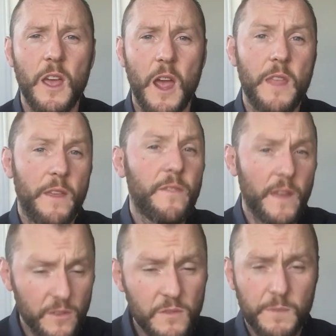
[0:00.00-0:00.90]
and that they
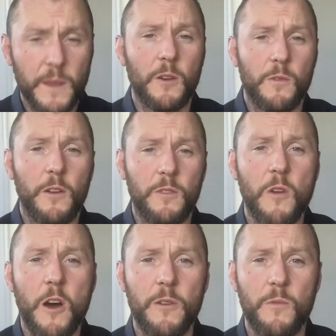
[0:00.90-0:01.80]
do speak it well and
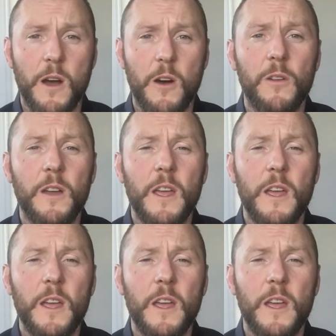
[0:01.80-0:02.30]
write it well,